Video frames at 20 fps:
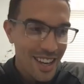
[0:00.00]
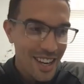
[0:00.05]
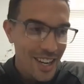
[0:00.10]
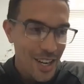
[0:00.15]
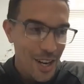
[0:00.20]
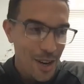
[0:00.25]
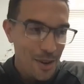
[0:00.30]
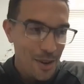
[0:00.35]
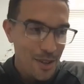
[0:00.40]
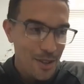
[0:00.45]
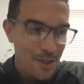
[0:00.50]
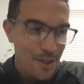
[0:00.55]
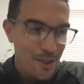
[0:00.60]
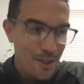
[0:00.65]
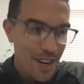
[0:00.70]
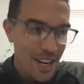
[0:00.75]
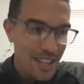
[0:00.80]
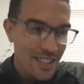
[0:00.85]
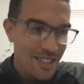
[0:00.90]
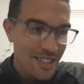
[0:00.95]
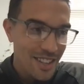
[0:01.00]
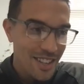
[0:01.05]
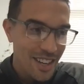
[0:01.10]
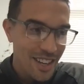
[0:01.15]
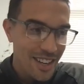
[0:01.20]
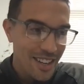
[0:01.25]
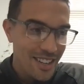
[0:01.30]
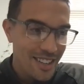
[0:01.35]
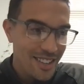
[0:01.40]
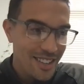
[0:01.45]
You know, it's great
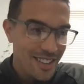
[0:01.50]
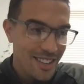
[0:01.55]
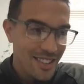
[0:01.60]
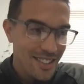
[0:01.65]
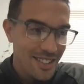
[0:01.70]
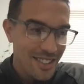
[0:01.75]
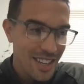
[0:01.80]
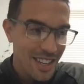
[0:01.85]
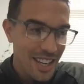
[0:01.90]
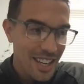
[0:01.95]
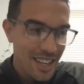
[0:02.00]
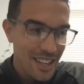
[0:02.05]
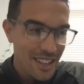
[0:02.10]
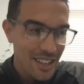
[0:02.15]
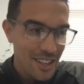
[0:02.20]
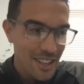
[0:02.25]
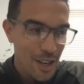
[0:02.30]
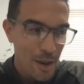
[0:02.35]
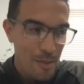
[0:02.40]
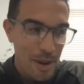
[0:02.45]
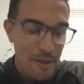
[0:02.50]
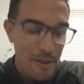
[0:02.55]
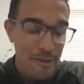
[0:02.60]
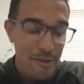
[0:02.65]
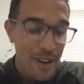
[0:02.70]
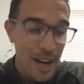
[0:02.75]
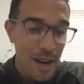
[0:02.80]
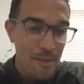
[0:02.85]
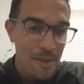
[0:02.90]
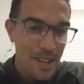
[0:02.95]
to to see you know my
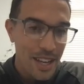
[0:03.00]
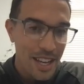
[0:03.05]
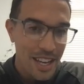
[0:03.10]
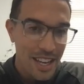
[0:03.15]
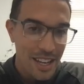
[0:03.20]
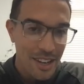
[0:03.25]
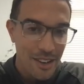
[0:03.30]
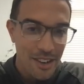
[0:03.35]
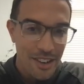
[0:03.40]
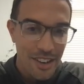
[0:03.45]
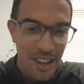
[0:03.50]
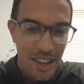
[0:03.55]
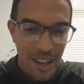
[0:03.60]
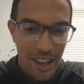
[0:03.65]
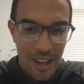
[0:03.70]
family and